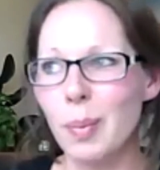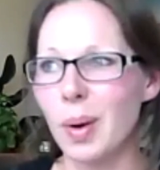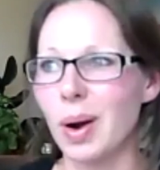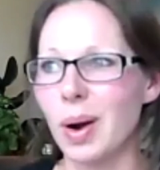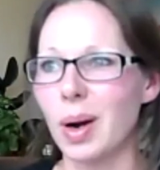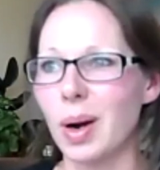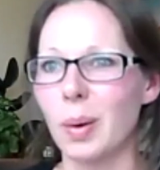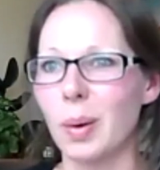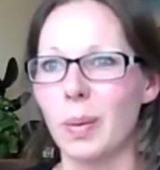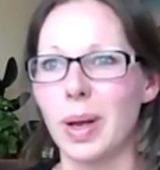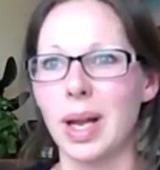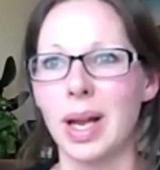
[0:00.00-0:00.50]

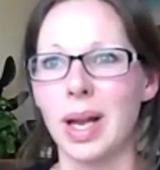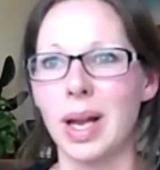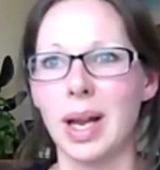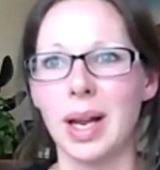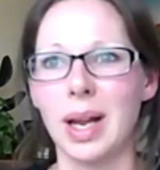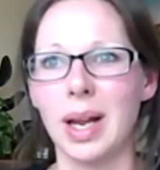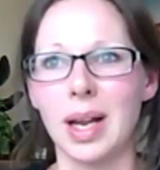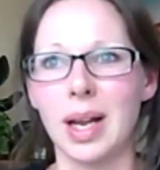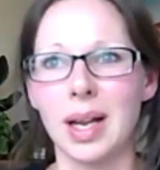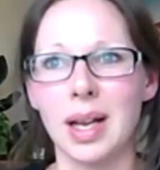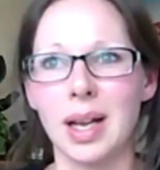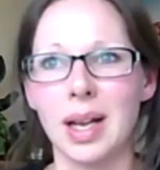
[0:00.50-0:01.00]
Are
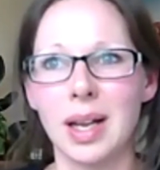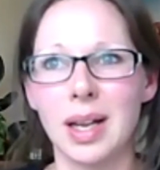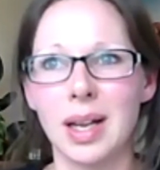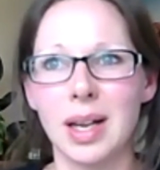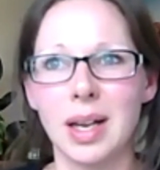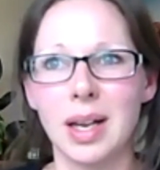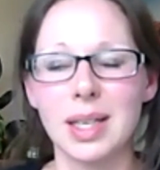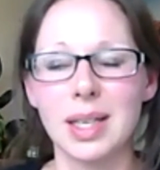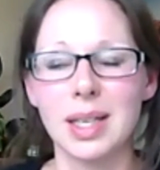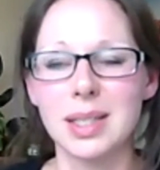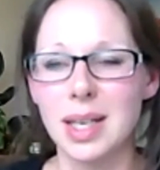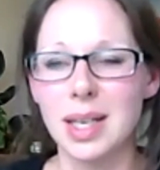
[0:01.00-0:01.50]
we,
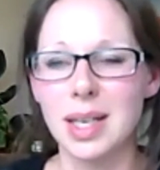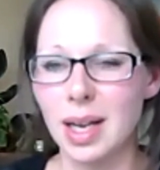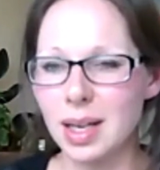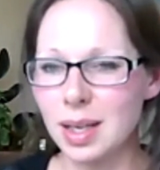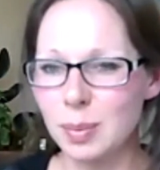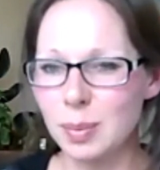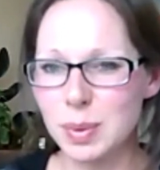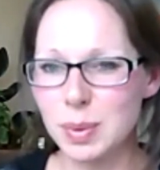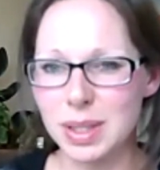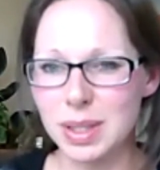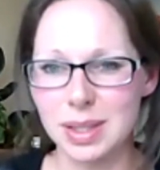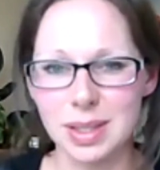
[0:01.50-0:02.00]
because that
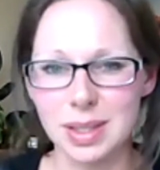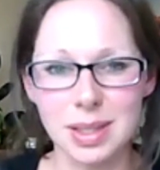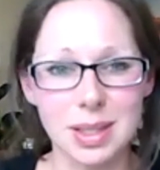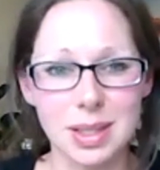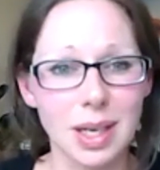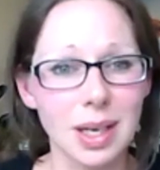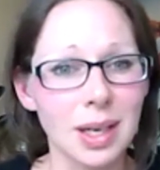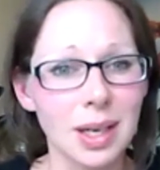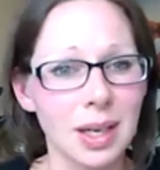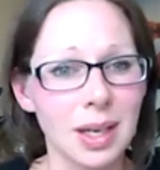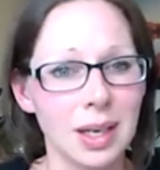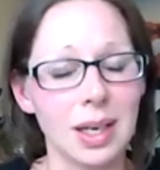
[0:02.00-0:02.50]
keeps us
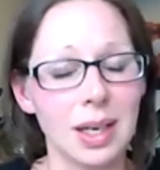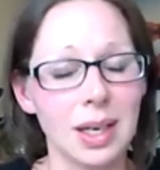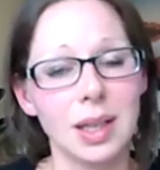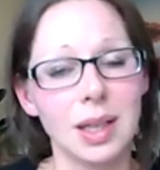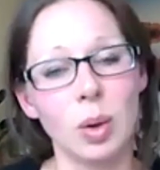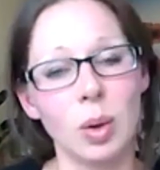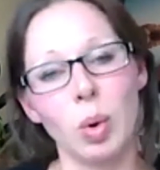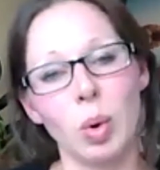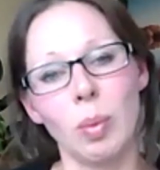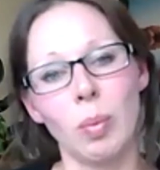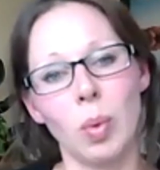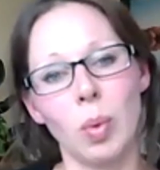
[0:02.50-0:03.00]
stuck in it and
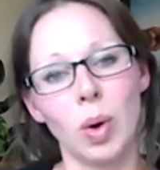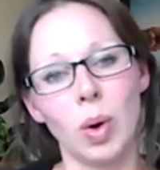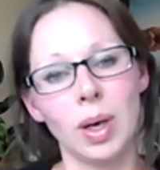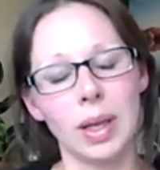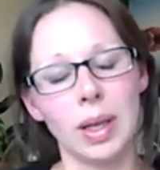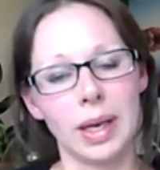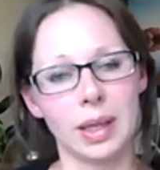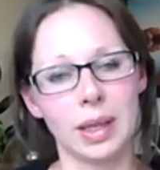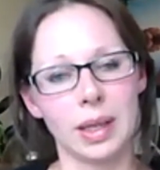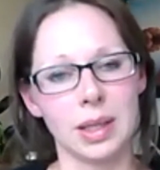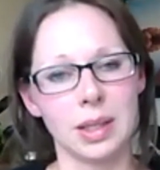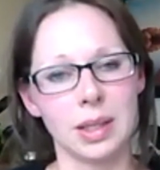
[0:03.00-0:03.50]
then we're more
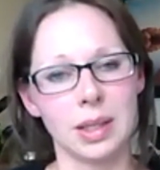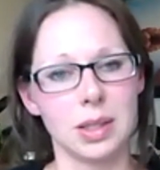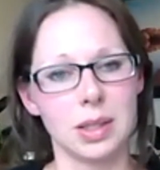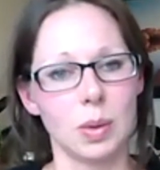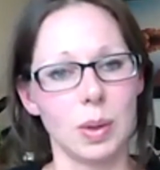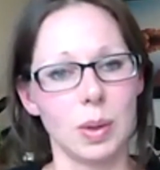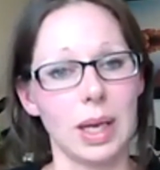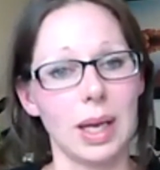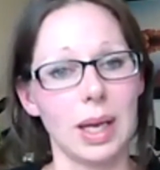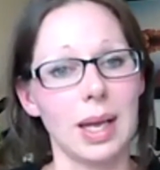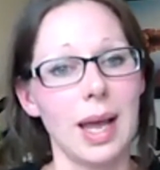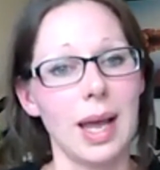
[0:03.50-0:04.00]
likely to do
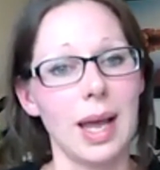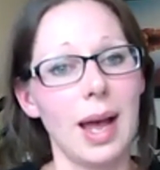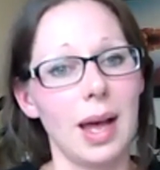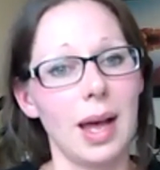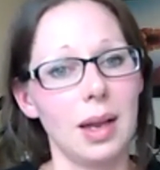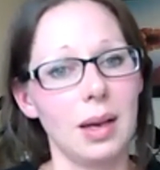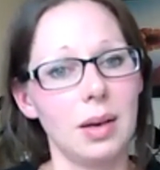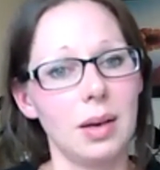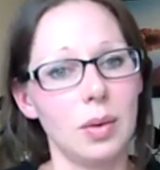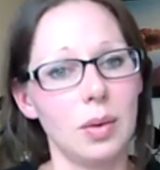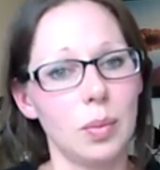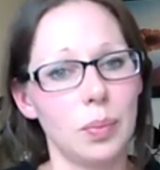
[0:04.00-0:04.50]
it
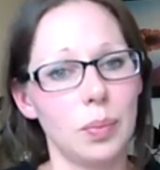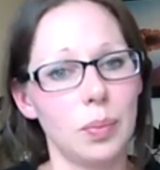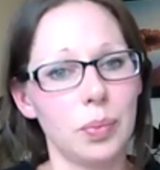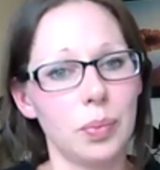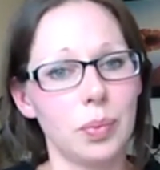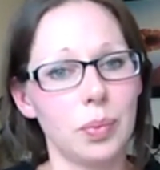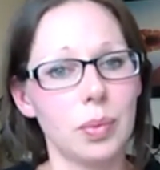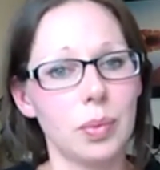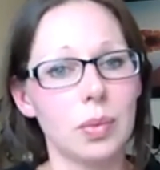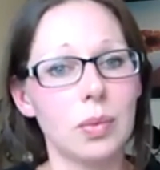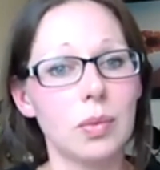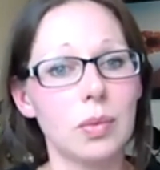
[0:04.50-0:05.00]
again
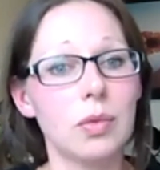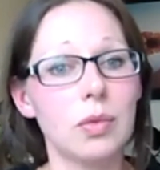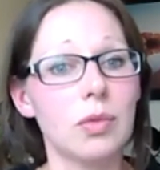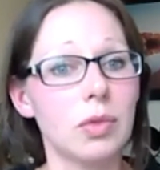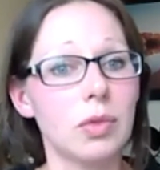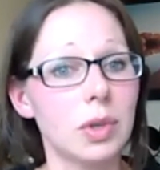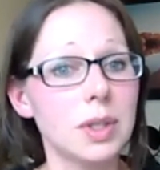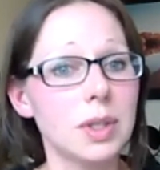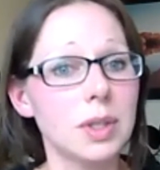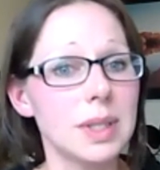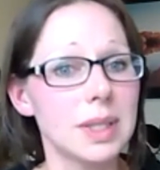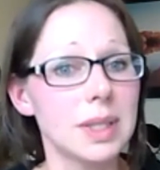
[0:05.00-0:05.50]

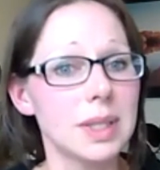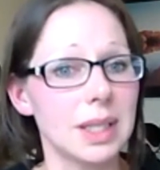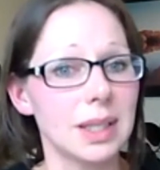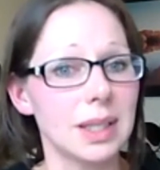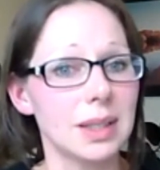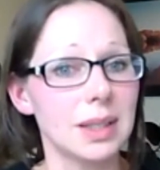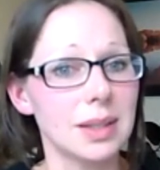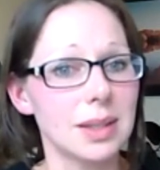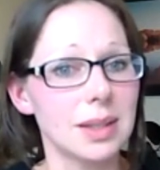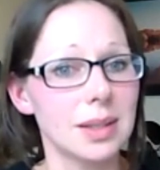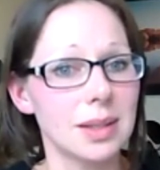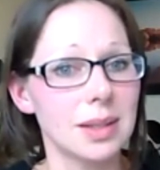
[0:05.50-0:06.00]

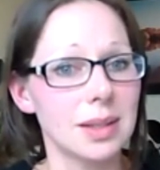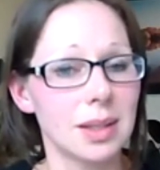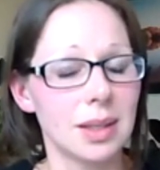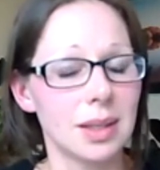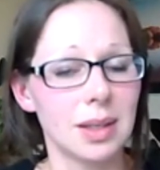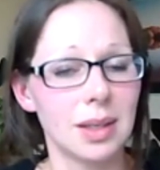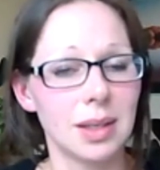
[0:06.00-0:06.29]
versus